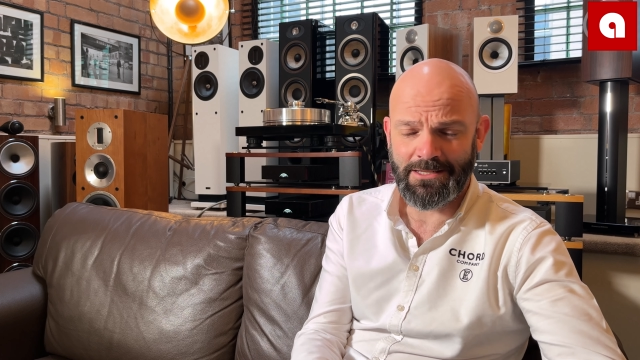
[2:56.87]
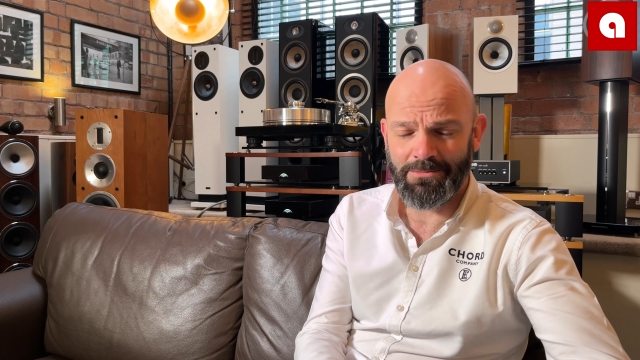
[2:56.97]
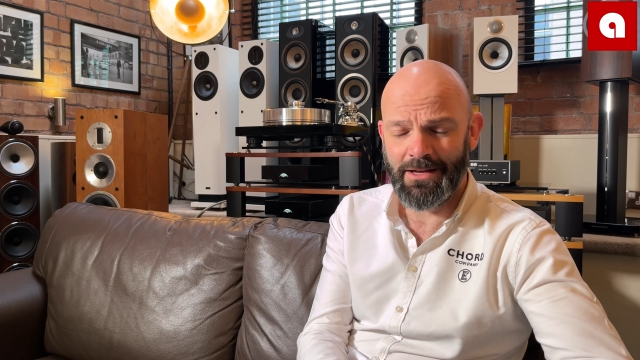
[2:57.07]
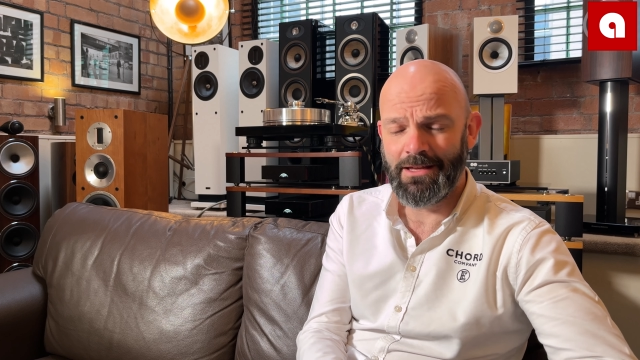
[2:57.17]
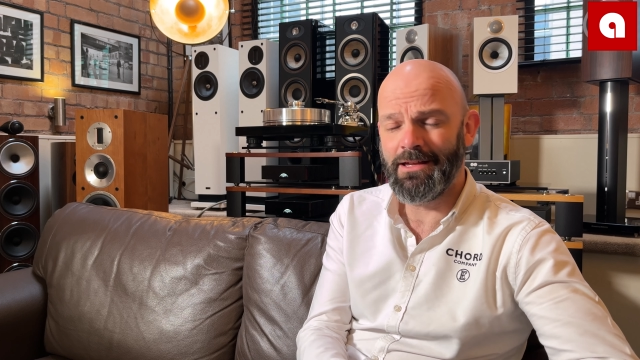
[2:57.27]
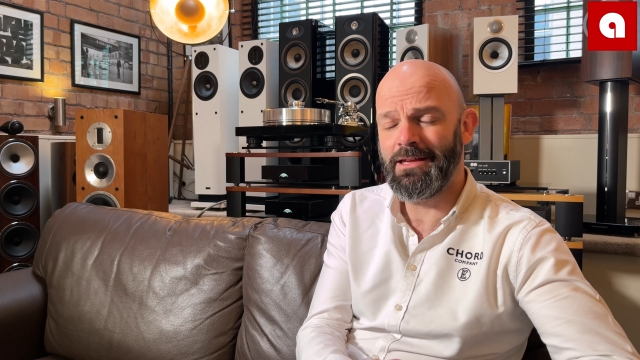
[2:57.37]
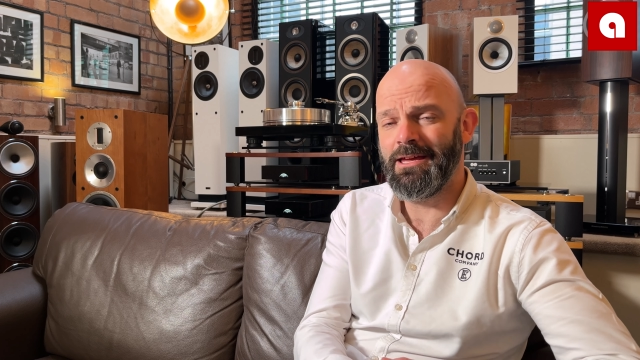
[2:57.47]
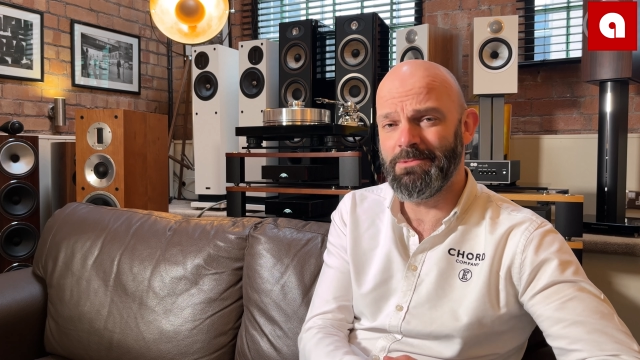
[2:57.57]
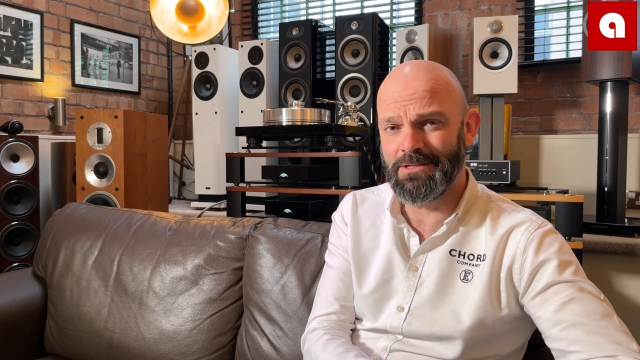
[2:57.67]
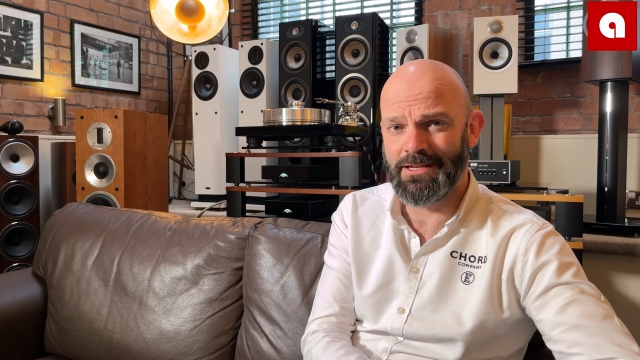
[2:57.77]
to make our
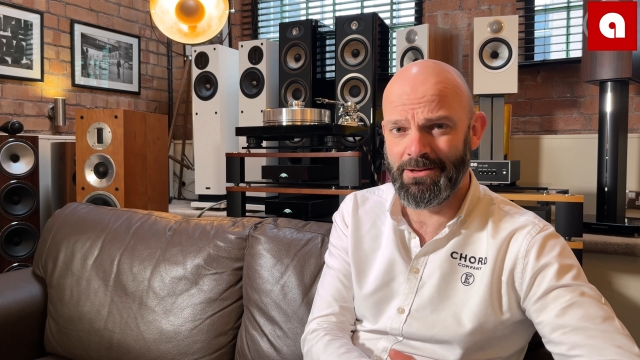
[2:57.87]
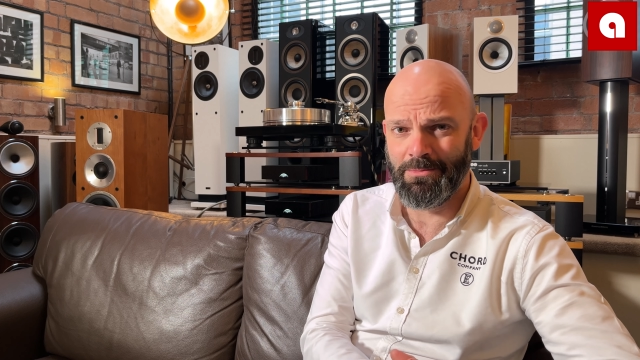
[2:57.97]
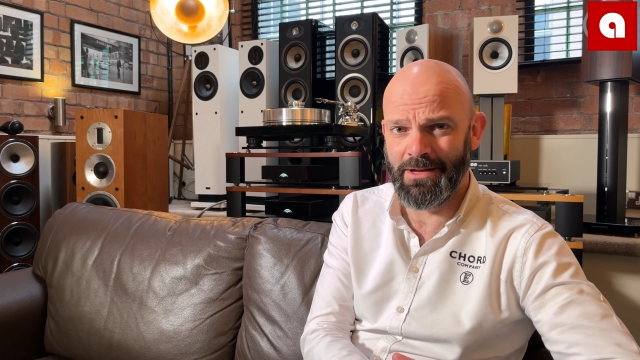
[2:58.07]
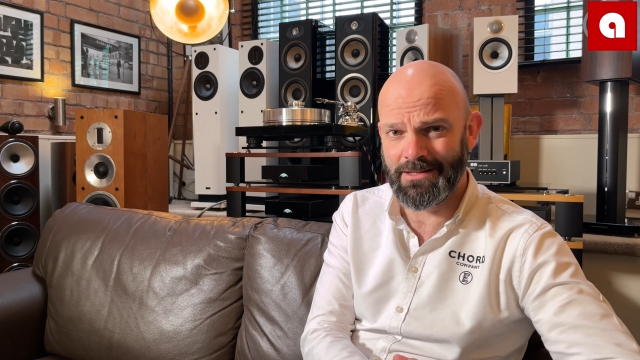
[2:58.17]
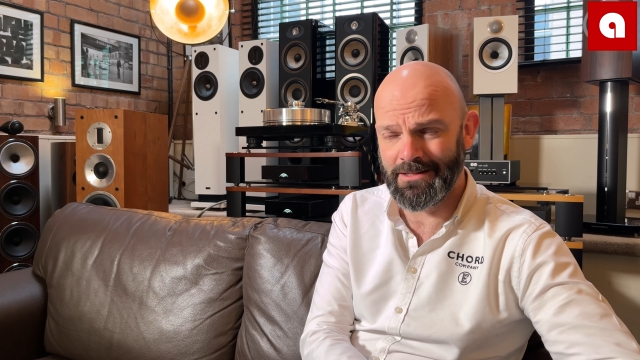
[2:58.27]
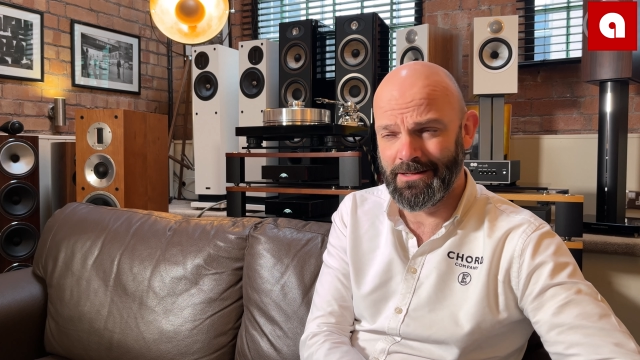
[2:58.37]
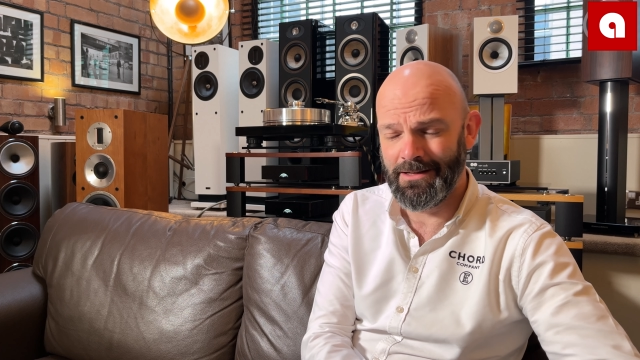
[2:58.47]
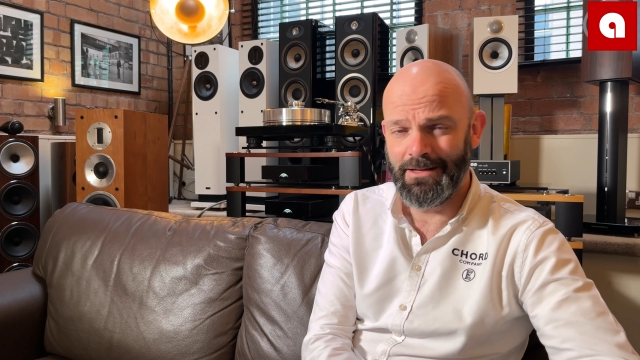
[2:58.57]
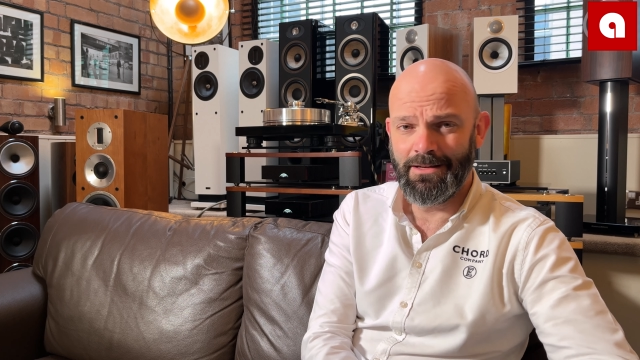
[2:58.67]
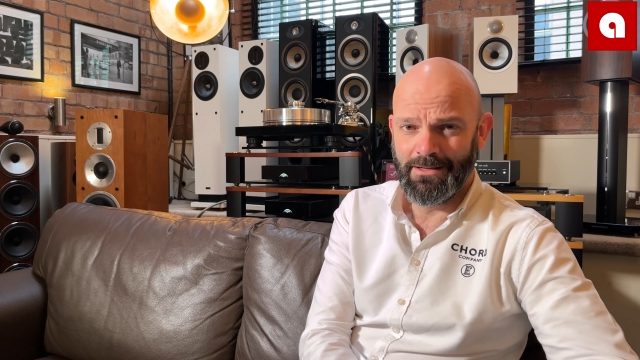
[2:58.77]
cables sound better.
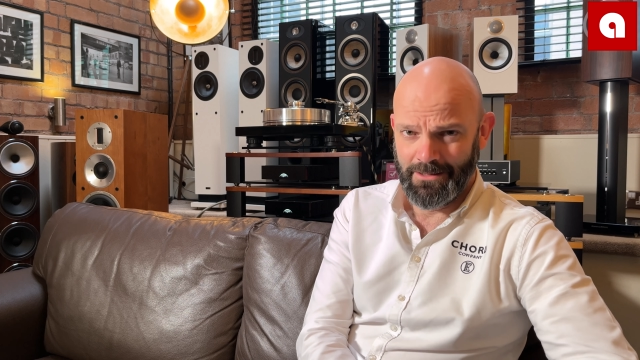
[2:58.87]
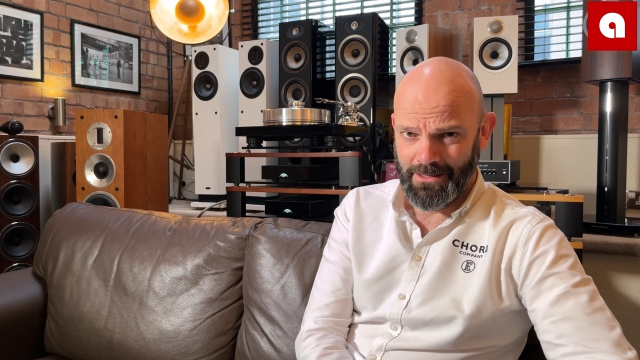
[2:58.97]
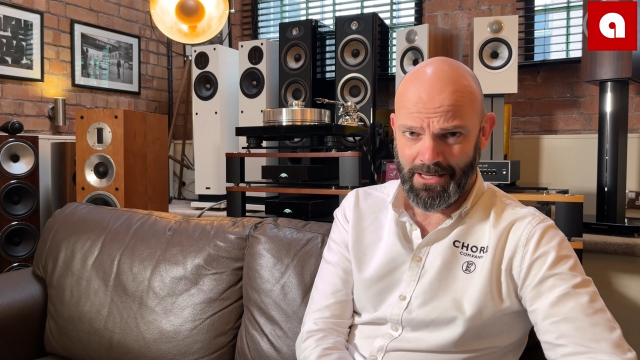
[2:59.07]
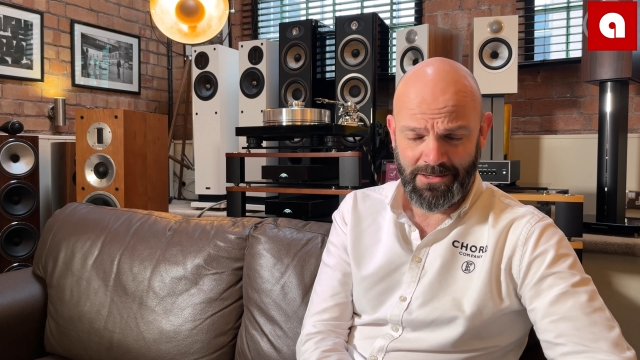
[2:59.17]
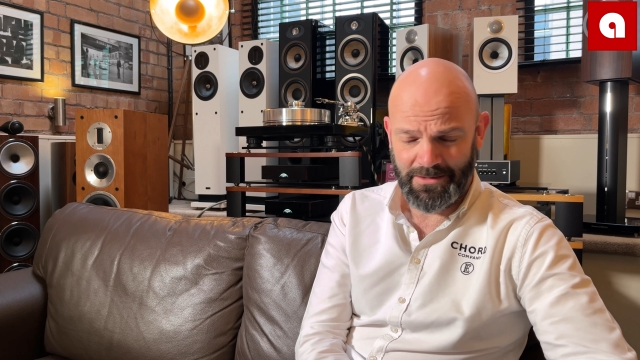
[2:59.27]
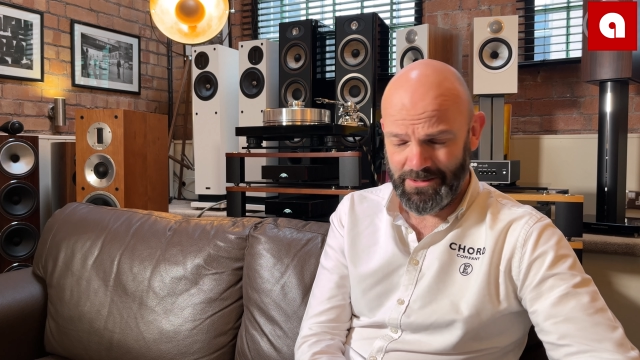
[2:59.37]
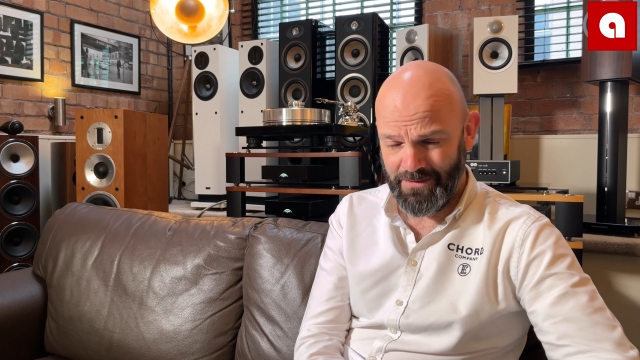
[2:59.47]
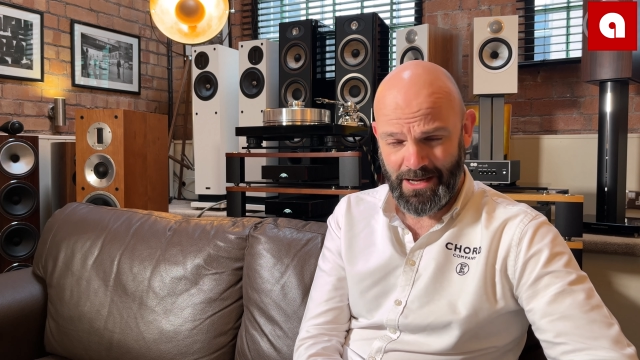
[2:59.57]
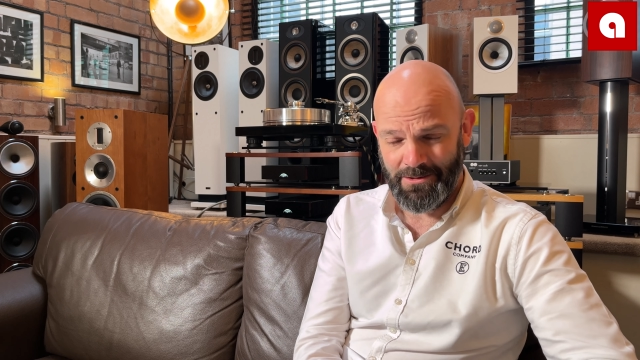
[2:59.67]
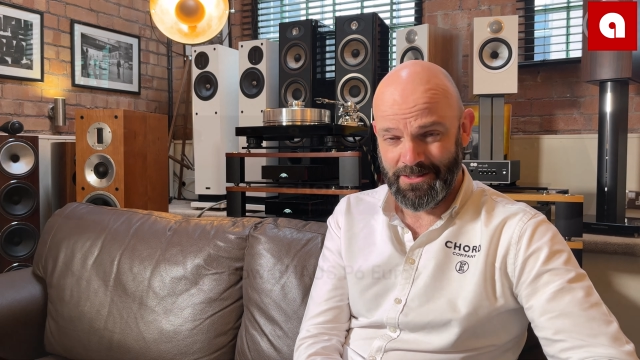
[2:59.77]
Hundreds of
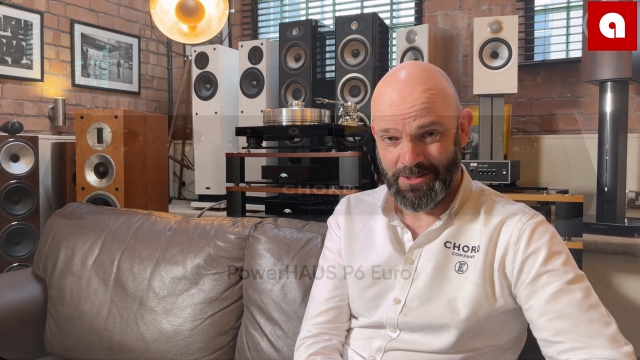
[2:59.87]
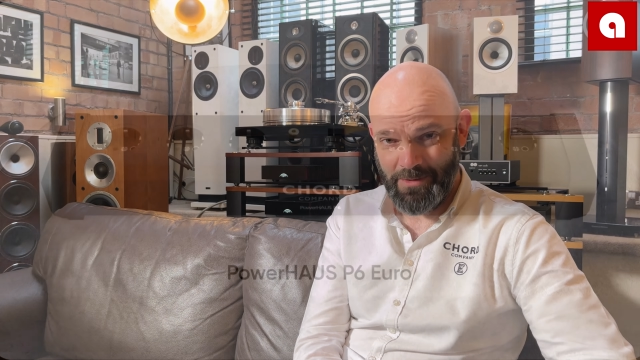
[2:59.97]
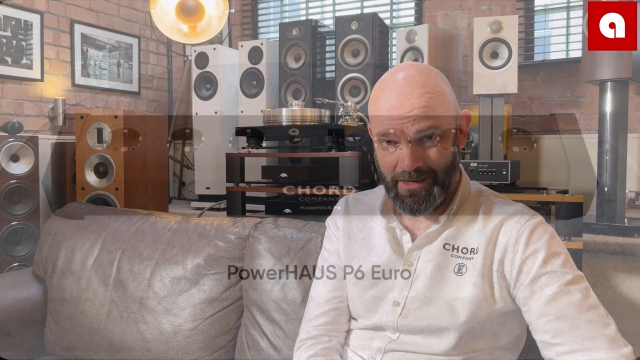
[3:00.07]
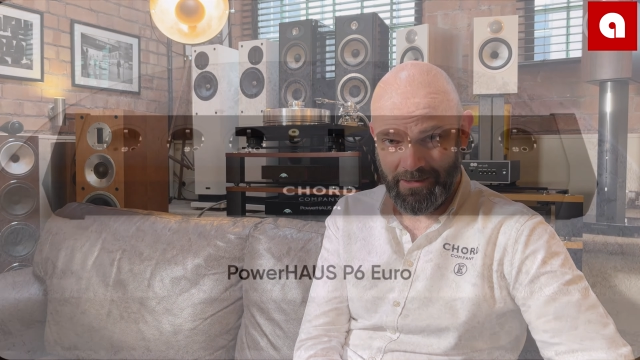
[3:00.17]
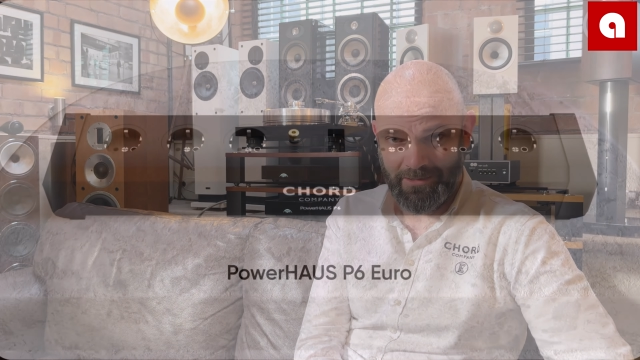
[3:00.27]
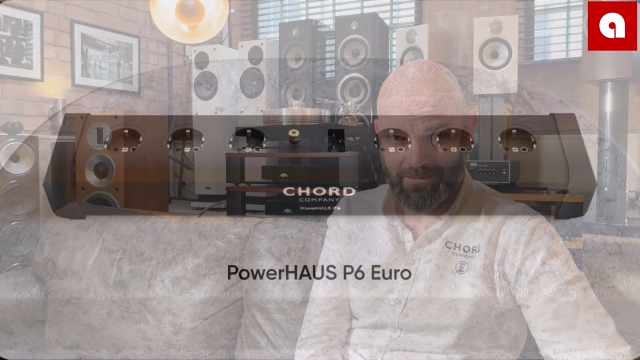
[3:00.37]
hours are spent in the